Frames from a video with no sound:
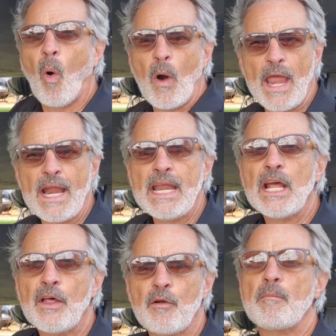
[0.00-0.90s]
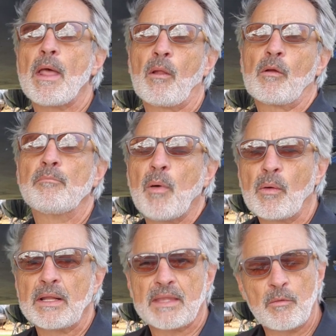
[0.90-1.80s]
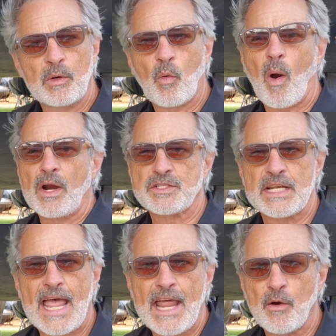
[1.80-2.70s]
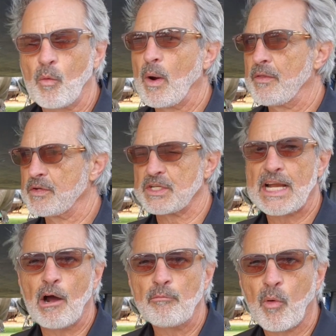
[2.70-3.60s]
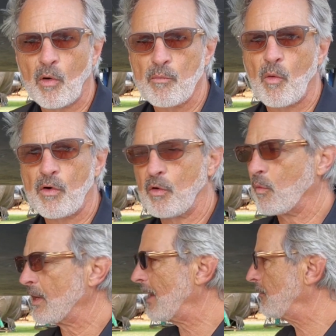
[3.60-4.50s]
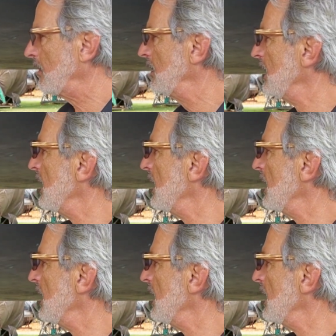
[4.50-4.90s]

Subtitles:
or any other metal component that requires an anode, whether it's an outboard motor or whatever,